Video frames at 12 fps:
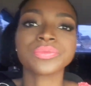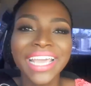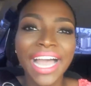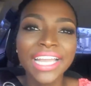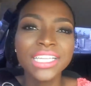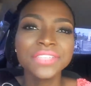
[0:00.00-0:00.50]

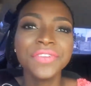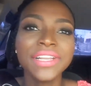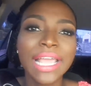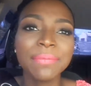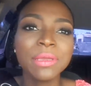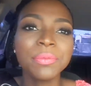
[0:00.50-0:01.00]
Yeah, I just feel
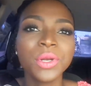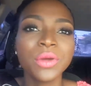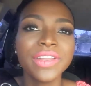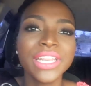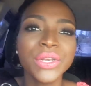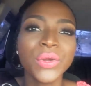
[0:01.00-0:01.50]
like people don't
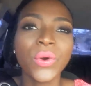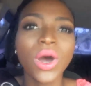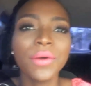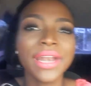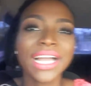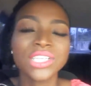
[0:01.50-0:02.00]
really know
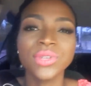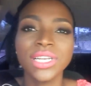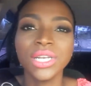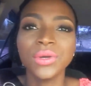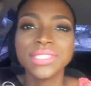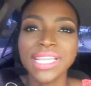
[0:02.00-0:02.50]
how it
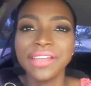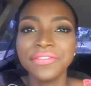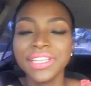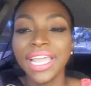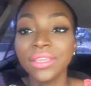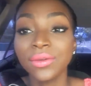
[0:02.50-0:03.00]
actually looks, and I
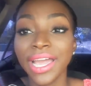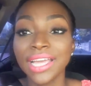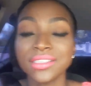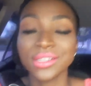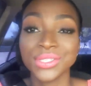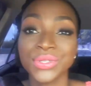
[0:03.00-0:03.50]
feel like you
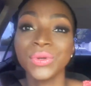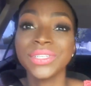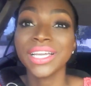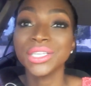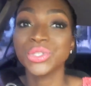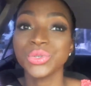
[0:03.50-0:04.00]
guys are sold
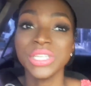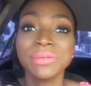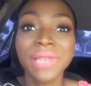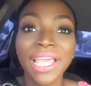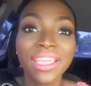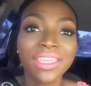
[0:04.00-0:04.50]
a
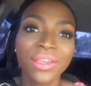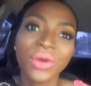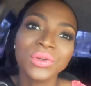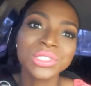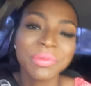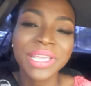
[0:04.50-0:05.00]
dream, like,
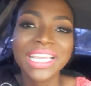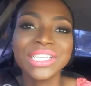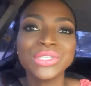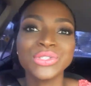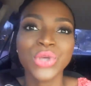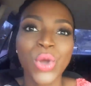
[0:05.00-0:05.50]
yo, Jamaica
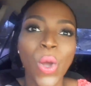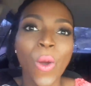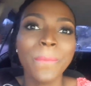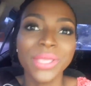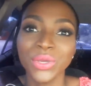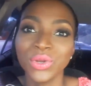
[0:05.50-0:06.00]
is
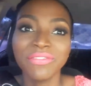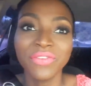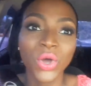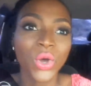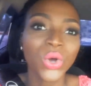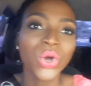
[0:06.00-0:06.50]
so
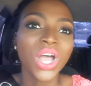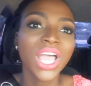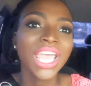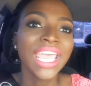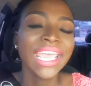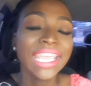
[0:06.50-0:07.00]
beautiful.
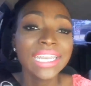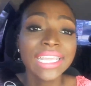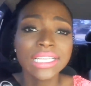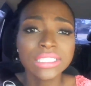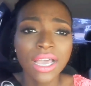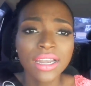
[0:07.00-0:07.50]
It
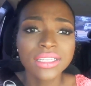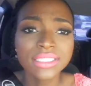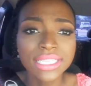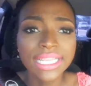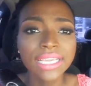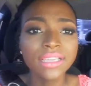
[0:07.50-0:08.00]
is,
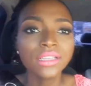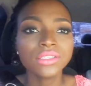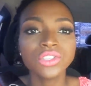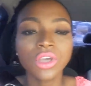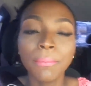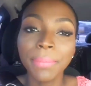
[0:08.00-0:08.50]
honestly,
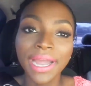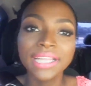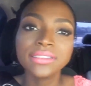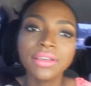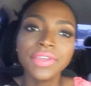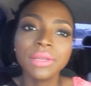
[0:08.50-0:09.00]
some
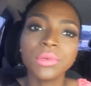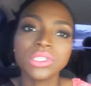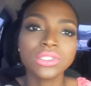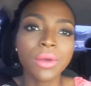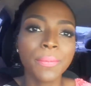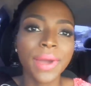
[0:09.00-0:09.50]
parts of it, but
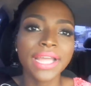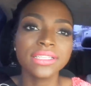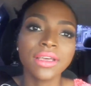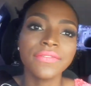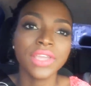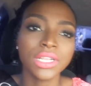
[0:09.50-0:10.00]
some
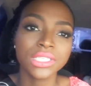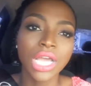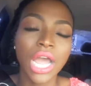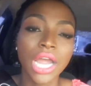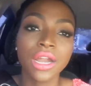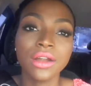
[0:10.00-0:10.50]
parts of it
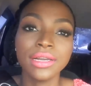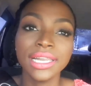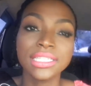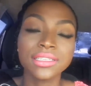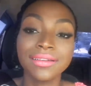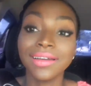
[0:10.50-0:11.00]
are
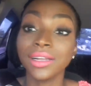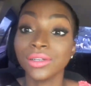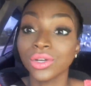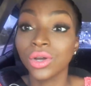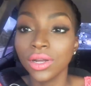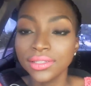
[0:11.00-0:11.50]

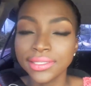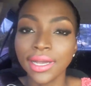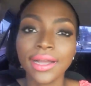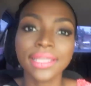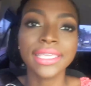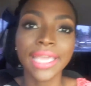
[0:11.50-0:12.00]
literal
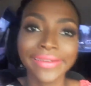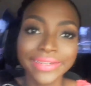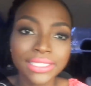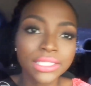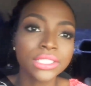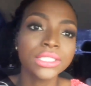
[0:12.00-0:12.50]
gutter,
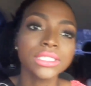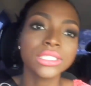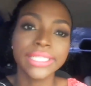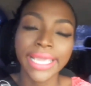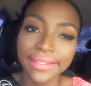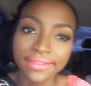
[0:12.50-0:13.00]

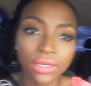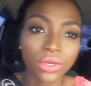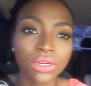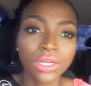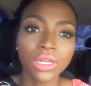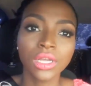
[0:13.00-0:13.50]
garrison,
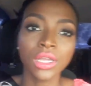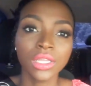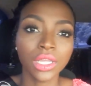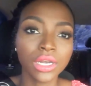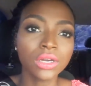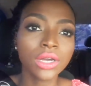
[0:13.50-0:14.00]
ghetto,
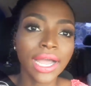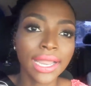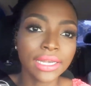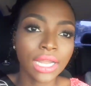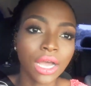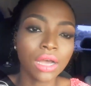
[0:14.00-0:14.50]
you know.
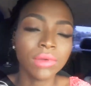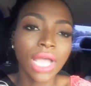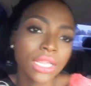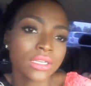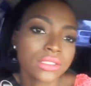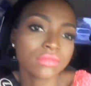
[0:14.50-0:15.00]
And
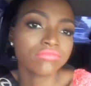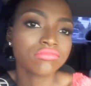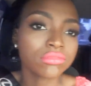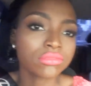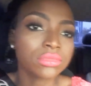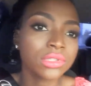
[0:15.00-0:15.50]
I just
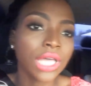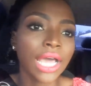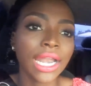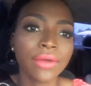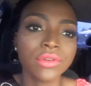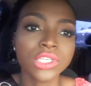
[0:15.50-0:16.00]

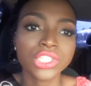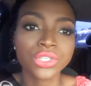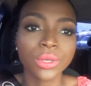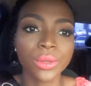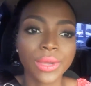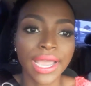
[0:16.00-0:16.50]
thought I would just
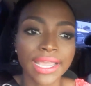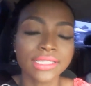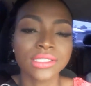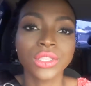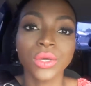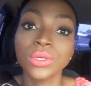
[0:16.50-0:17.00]
show you
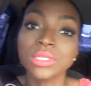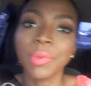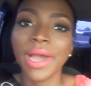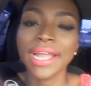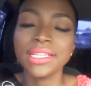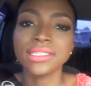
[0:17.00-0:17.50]
guys those
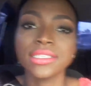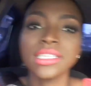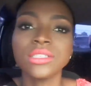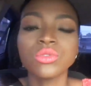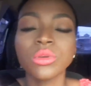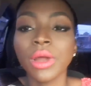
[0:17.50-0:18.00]
parts
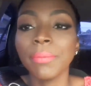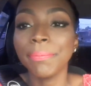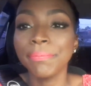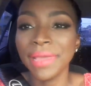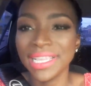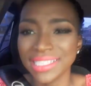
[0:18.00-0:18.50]
since we were
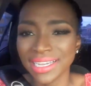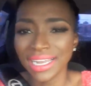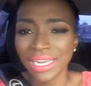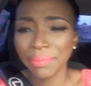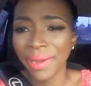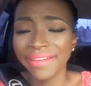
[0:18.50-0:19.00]

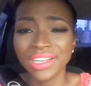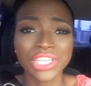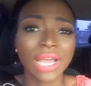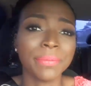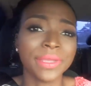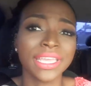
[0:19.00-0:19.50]
basically parish
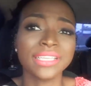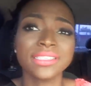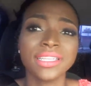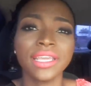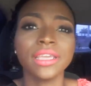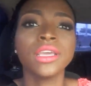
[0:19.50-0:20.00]
hopping
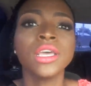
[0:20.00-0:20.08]
yesterday.